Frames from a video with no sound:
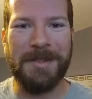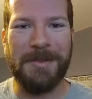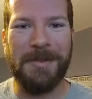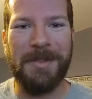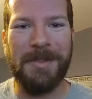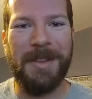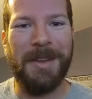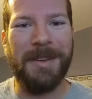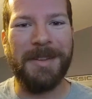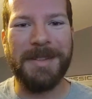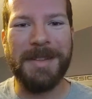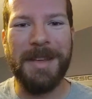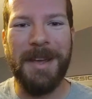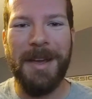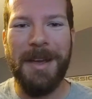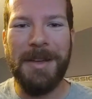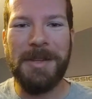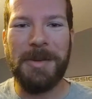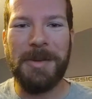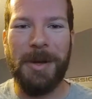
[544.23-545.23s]
certain things,
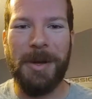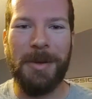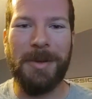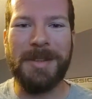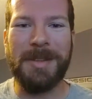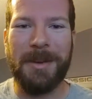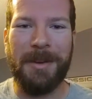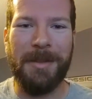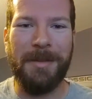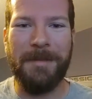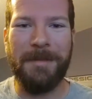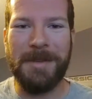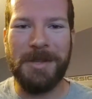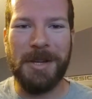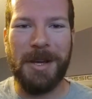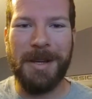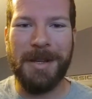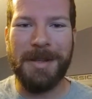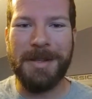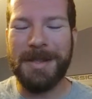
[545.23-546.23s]
so I always call them
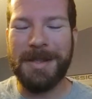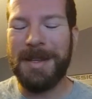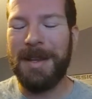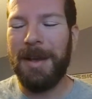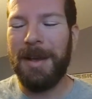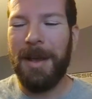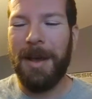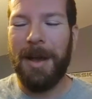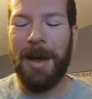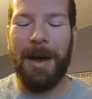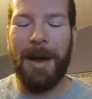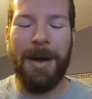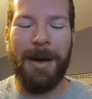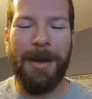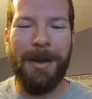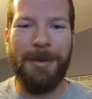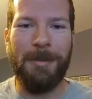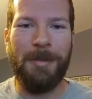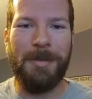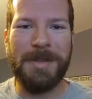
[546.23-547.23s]
vagitas.
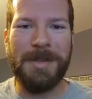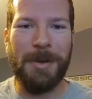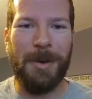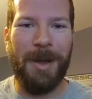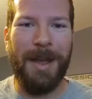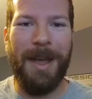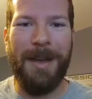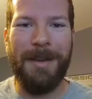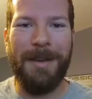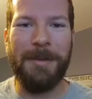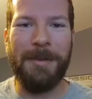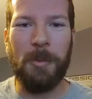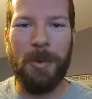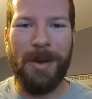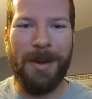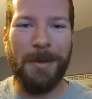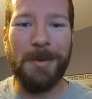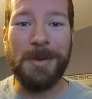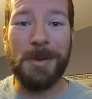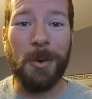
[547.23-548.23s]
So
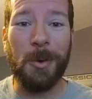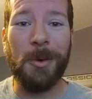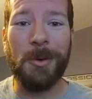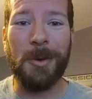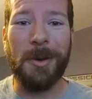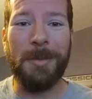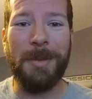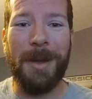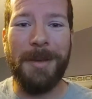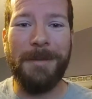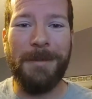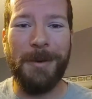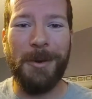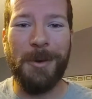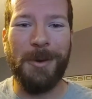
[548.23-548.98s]
when I was ordering my